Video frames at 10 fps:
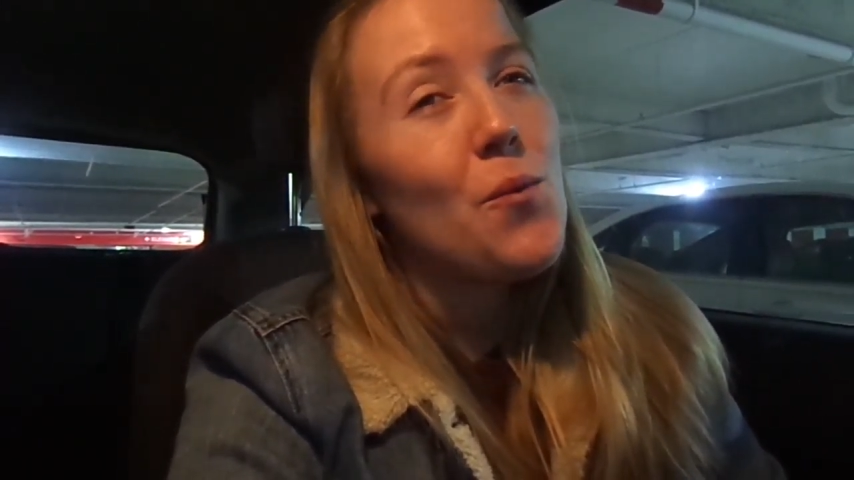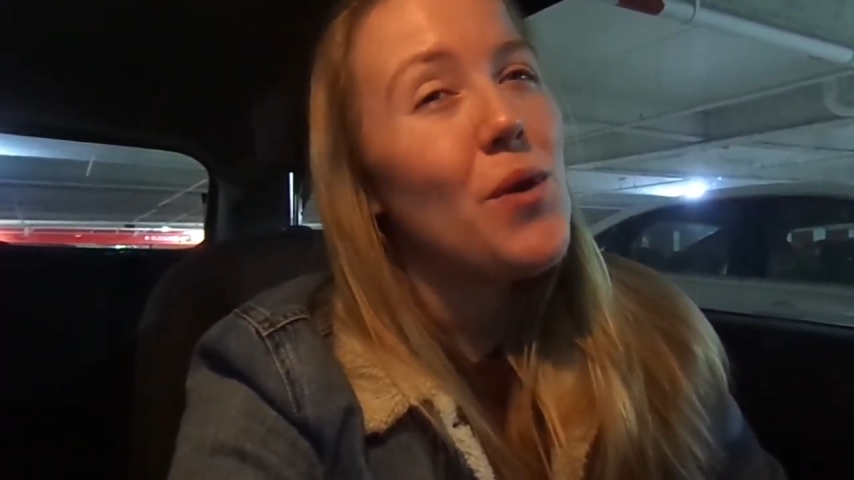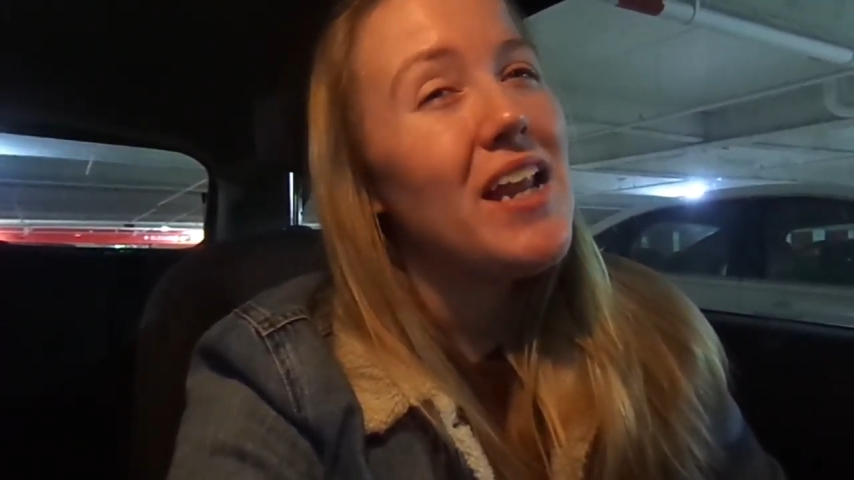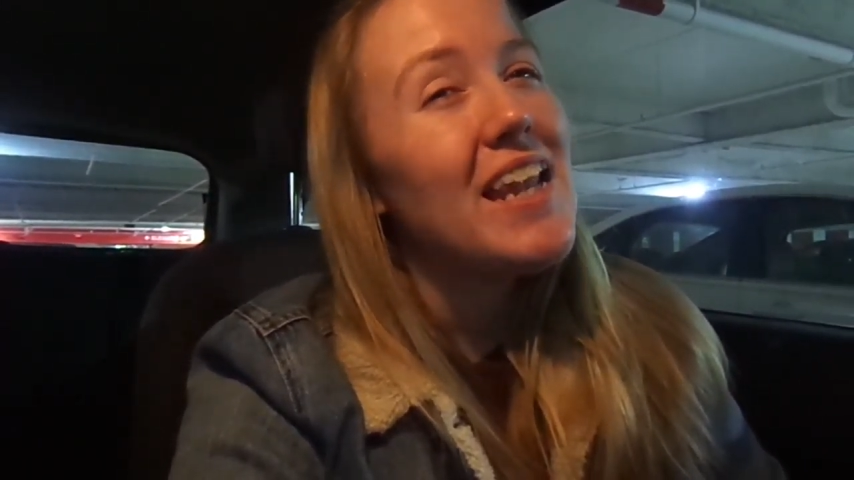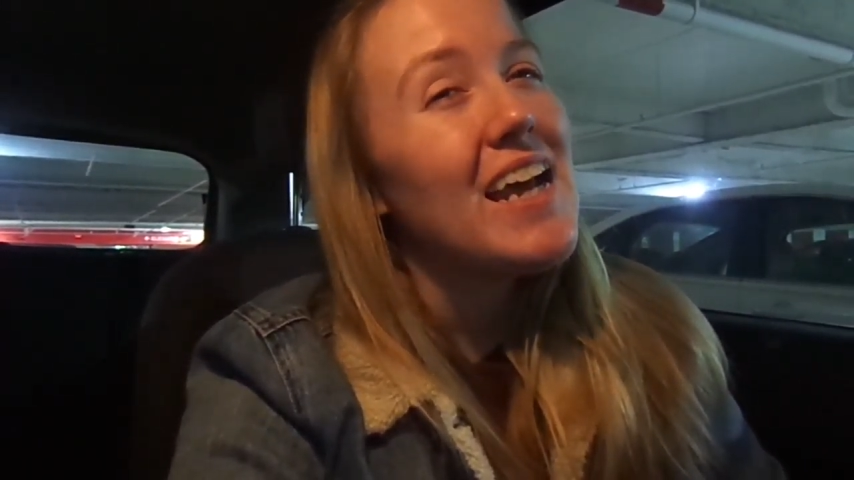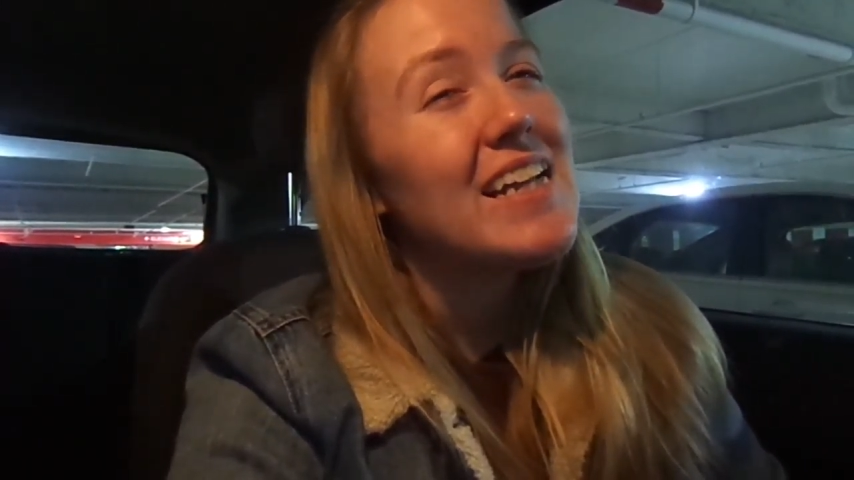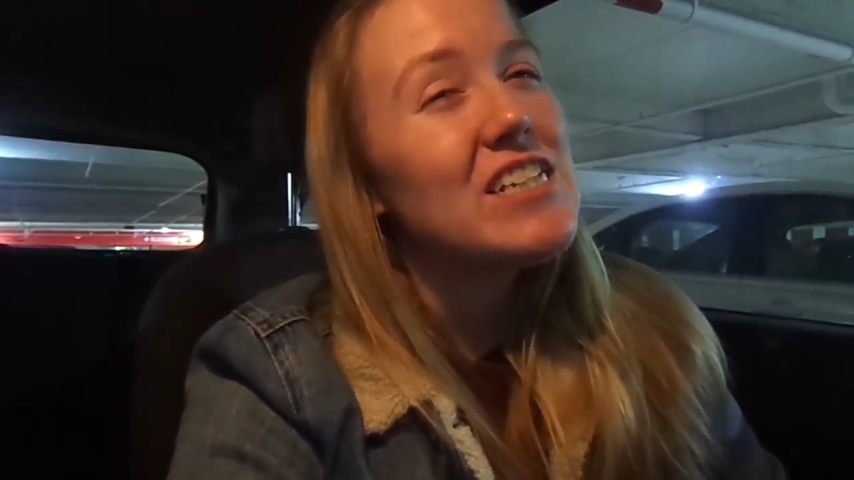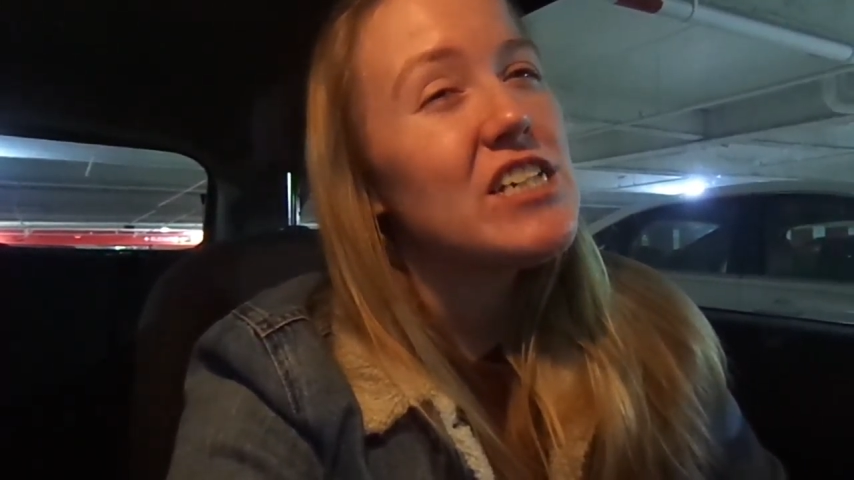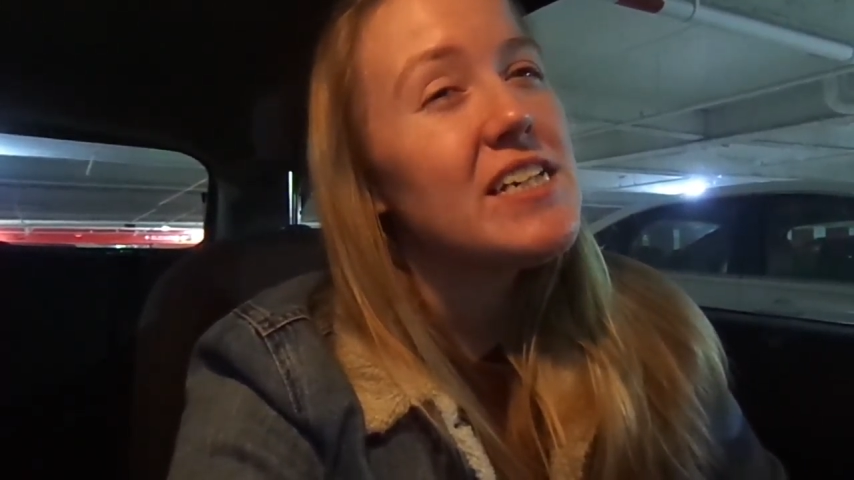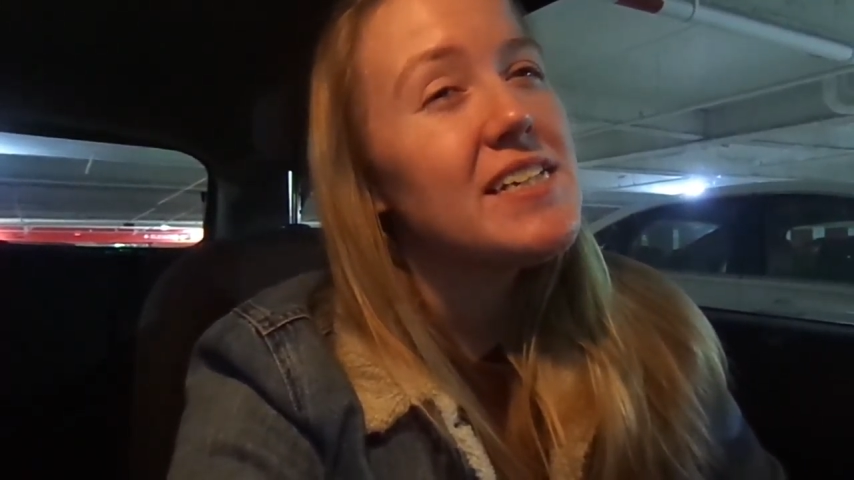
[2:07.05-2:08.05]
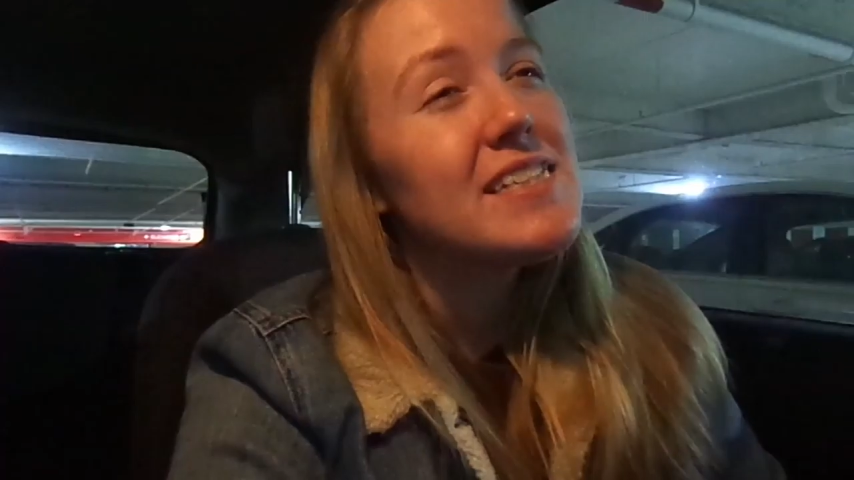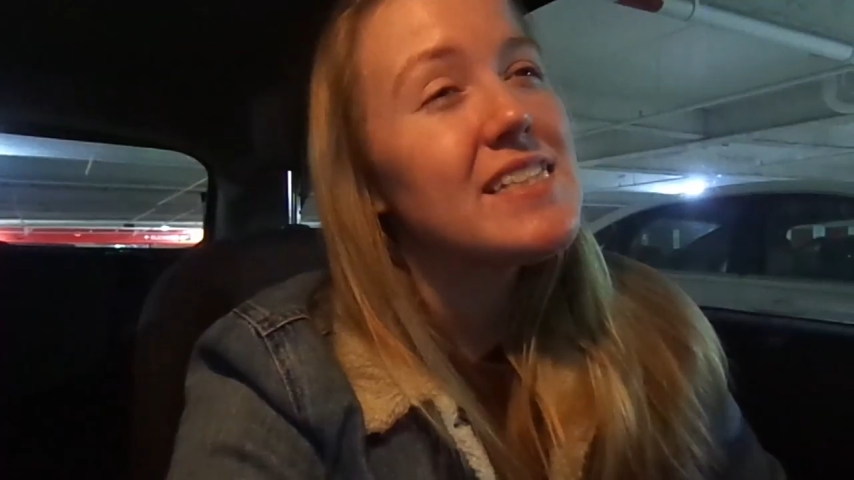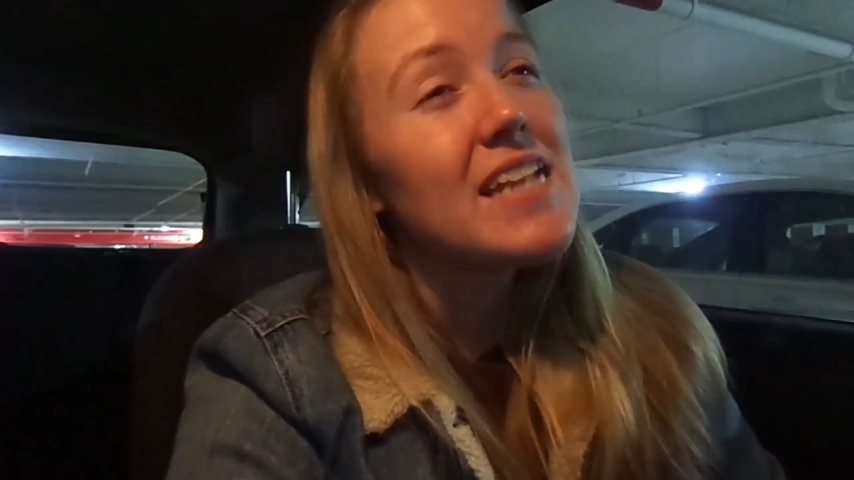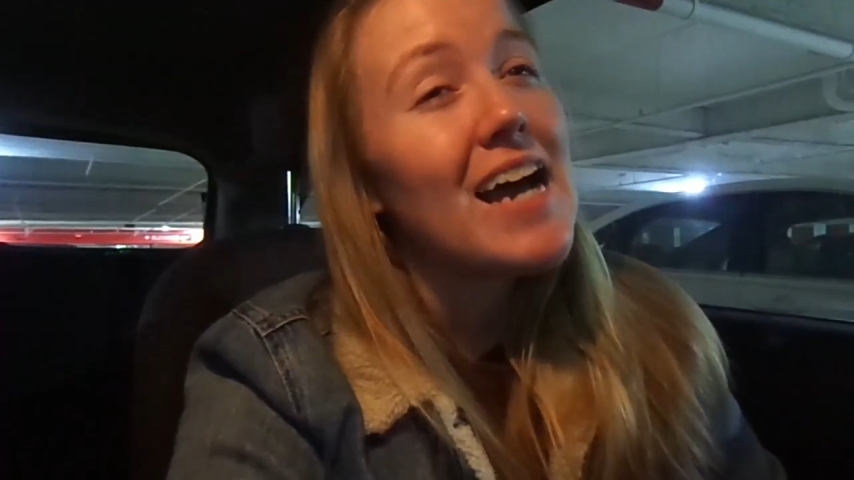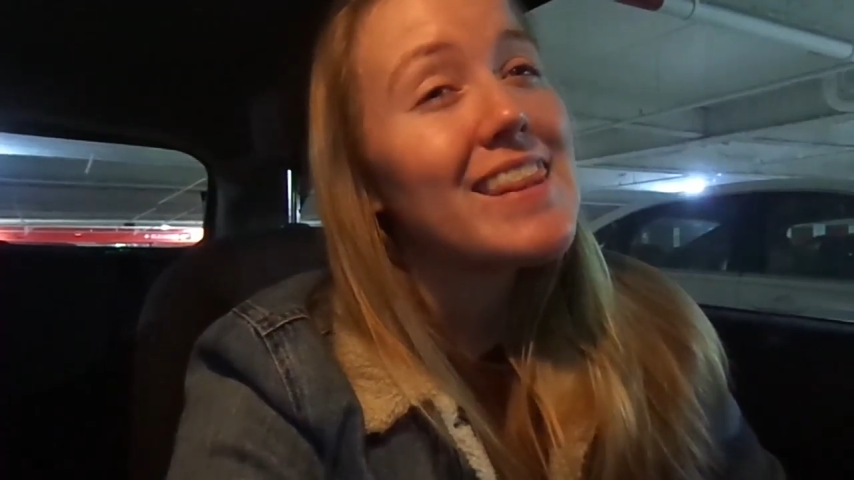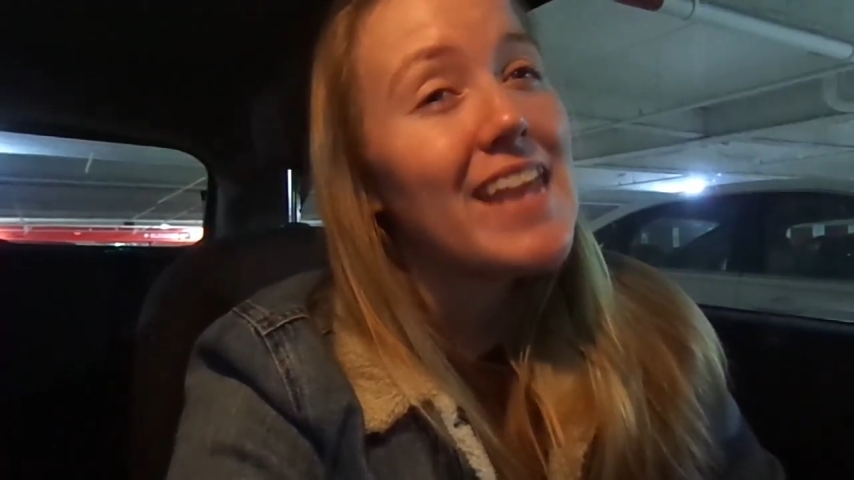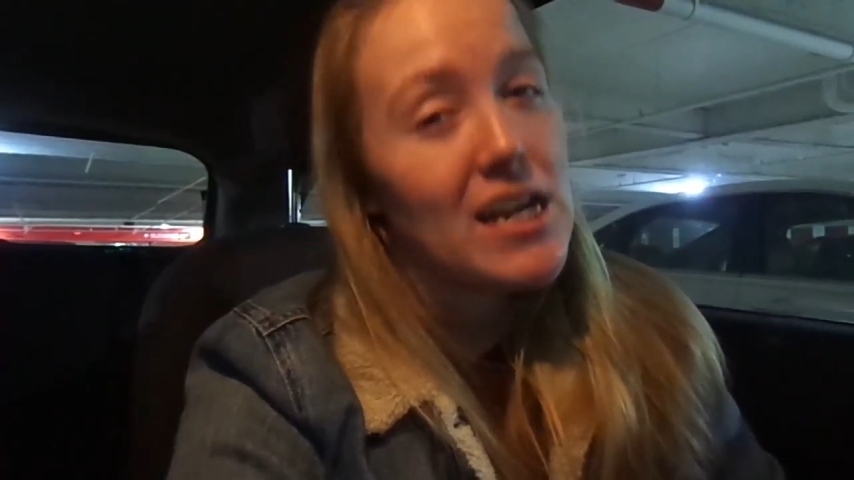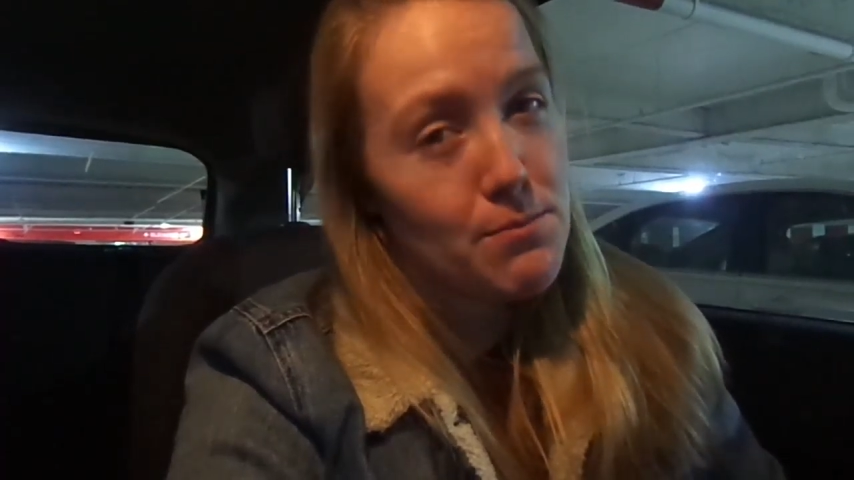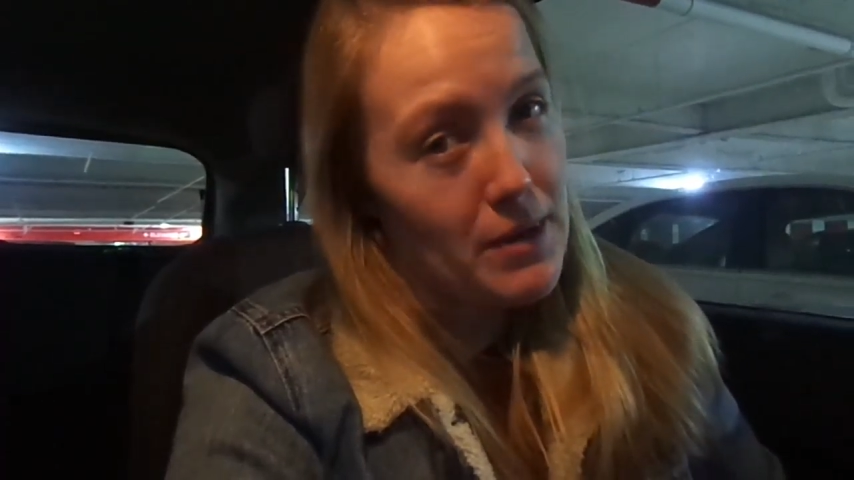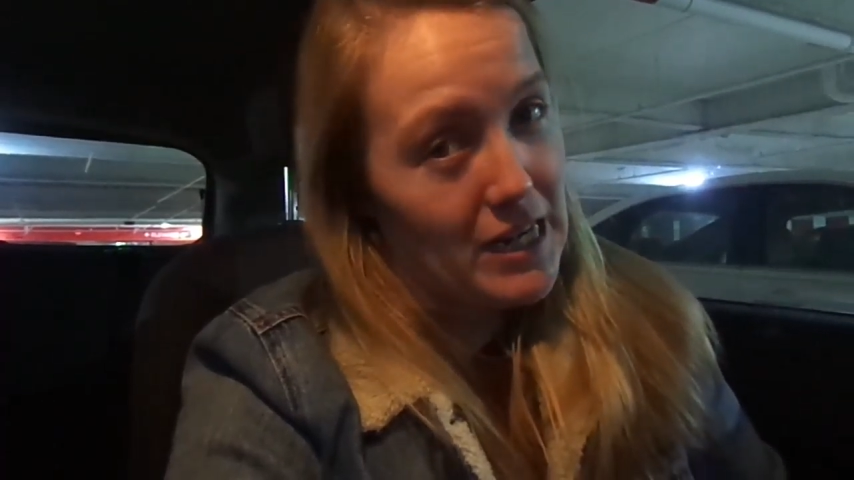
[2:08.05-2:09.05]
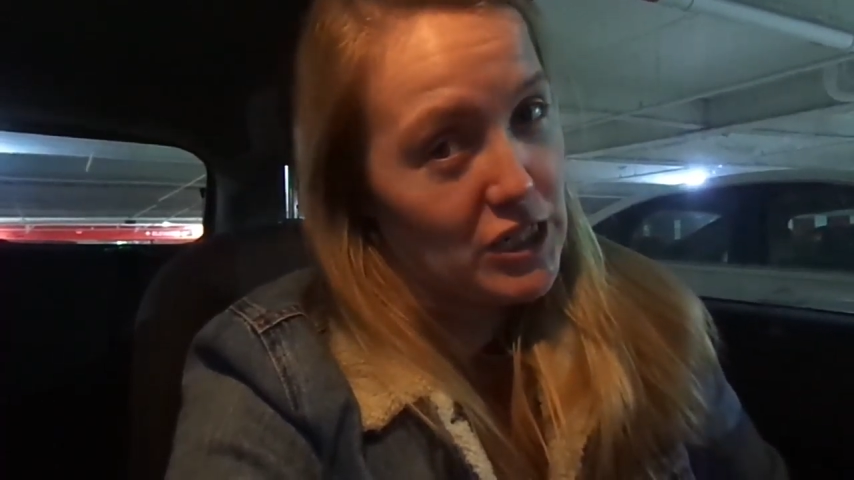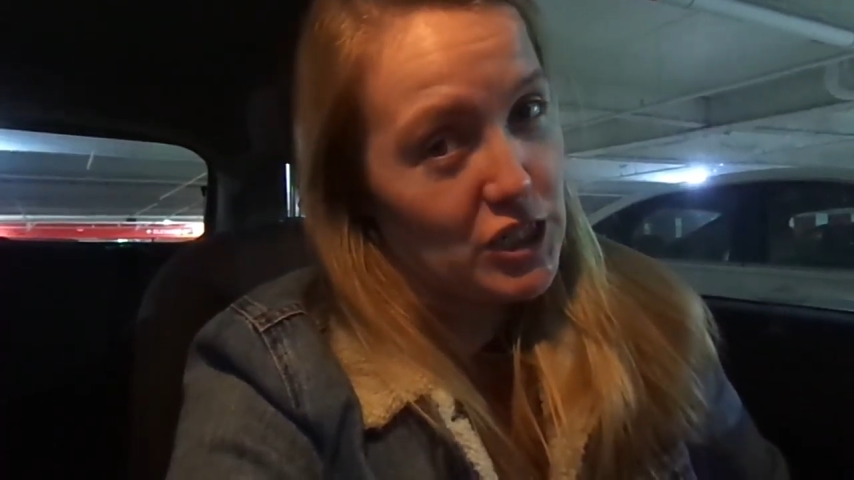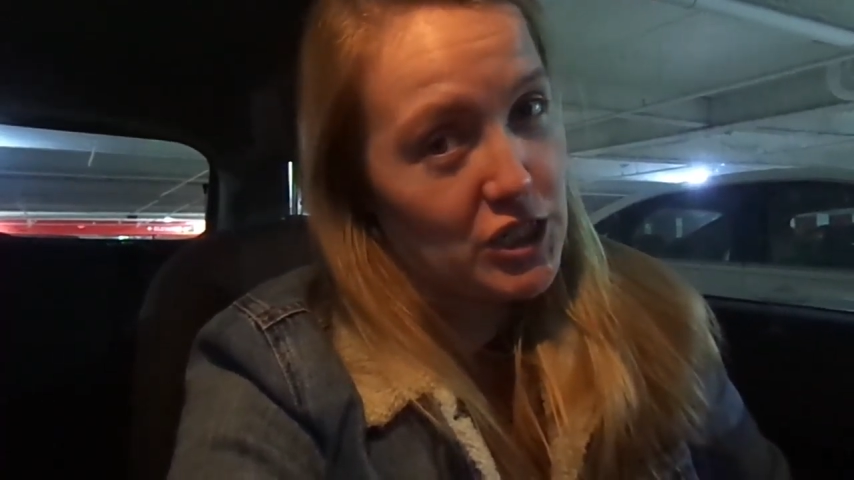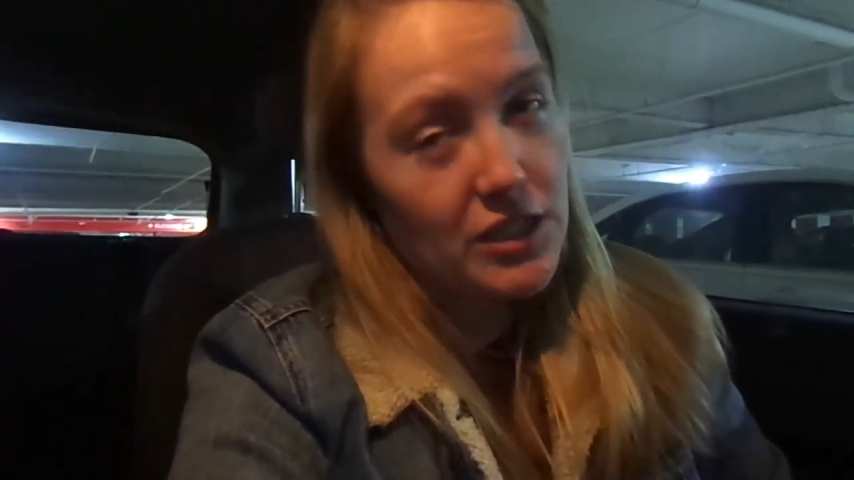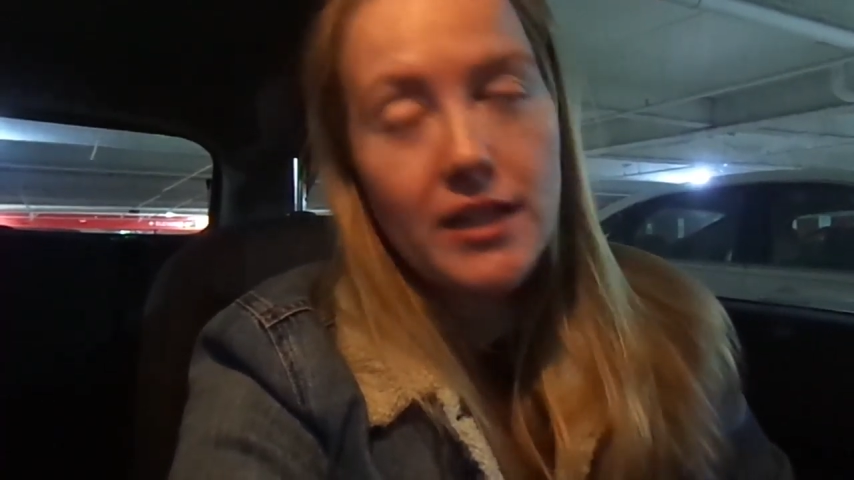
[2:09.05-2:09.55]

we like cheese not that much.